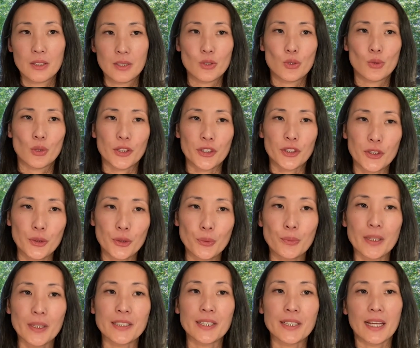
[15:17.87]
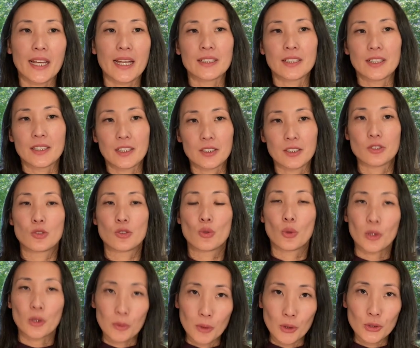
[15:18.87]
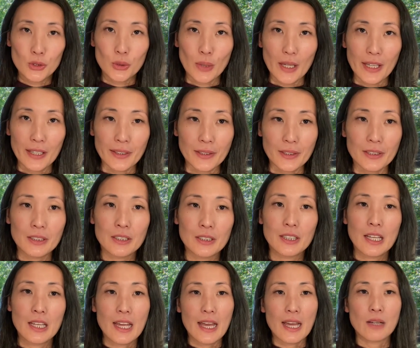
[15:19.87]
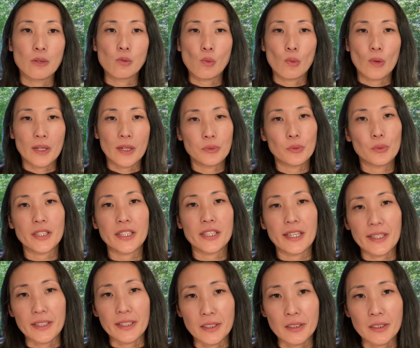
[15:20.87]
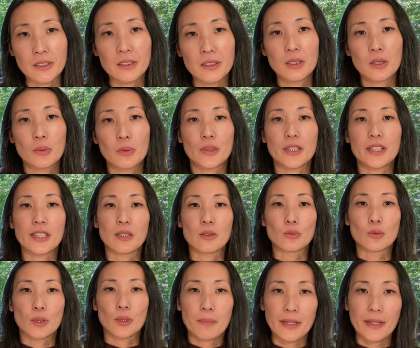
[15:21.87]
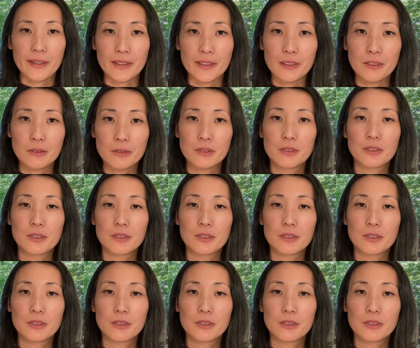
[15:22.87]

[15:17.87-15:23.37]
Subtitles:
You are human and it is normal to err. And when we err, we can repair.